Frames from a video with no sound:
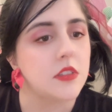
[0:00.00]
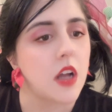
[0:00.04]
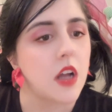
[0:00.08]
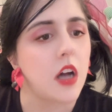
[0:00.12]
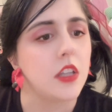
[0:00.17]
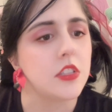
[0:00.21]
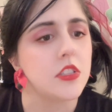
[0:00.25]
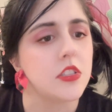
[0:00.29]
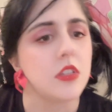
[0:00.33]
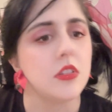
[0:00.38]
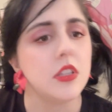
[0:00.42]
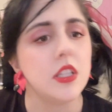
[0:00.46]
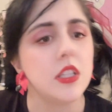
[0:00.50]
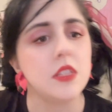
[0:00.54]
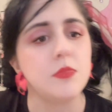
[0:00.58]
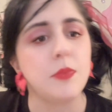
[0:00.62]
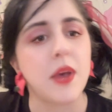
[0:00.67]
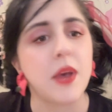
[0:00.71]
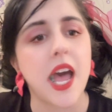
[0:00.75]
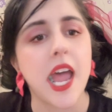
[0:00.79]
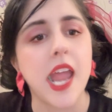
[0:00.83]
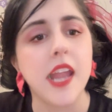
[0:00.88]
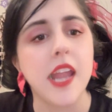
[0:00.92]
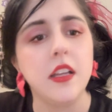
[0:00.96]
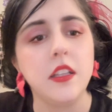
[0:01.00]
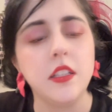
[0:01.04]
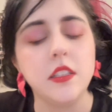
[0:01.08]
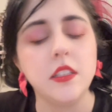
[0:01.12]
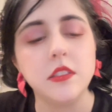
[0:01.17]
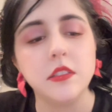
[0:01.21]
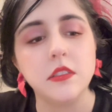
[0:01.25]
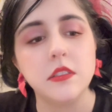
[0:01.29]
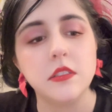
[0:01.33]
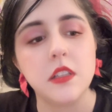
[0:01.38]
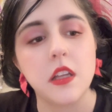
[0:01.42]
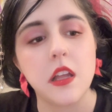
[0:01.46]
Also, this
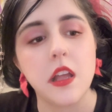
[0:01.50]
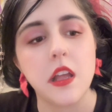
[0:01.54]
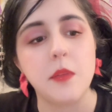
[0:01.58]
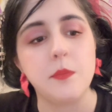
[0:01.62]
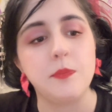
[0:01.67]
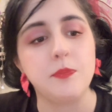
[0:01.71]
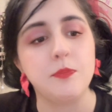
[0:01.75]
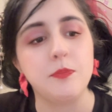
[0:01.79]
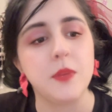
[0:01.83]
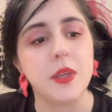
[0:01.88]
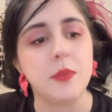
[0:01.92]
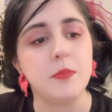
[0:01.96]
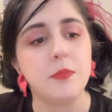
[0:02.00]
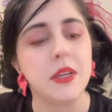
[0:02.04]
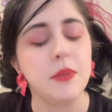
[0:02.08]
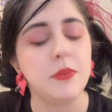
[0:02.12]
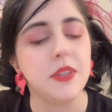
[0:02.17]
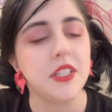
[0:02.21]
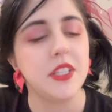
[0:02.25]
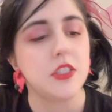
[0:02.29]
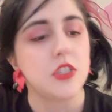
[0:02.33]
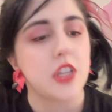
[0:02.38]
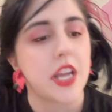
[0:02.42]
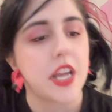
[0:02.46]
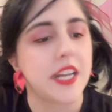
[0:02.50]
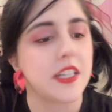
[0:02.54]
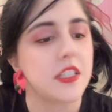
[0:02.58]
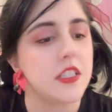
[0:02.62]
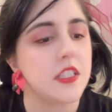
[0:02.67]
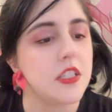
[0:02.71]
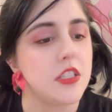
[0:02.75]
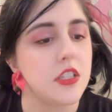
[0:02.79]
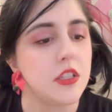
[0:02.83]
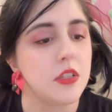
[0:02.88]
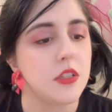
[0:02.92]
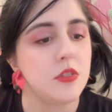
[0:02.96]
pile, men might be
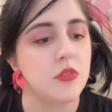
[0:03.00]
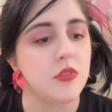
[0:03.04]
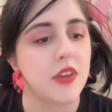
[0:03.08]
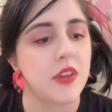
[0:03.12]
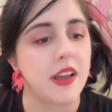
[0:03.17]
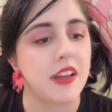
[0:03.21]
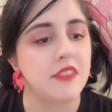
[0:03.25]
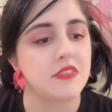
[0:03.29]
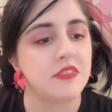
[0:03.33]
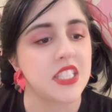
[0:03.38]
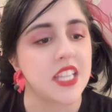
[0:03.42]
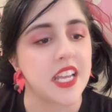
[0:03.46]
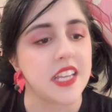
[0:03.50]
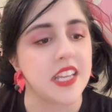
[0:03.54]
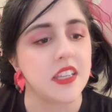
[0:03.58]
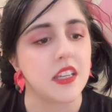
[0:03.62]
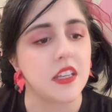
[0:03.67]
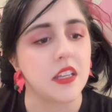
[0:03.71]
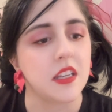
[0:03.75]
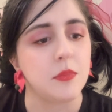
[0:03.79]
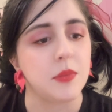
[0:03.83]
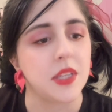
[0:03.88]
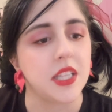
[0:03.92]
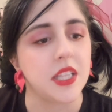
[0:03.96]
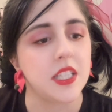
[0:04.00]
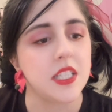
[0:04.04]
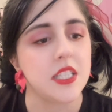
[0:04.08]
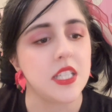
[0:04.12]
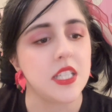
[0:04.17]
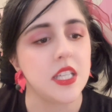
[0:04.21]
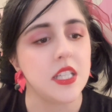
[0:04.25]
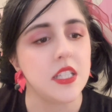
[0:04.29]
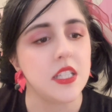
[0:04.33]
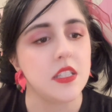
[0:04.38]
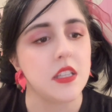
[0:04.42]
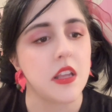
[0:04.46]
attracted to you. You have psychic
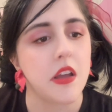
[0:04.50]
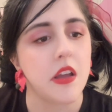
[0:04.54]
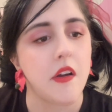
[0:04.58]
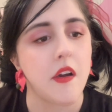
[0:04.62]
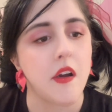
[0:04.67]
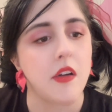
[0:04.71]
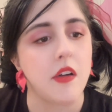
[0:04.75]
abilities.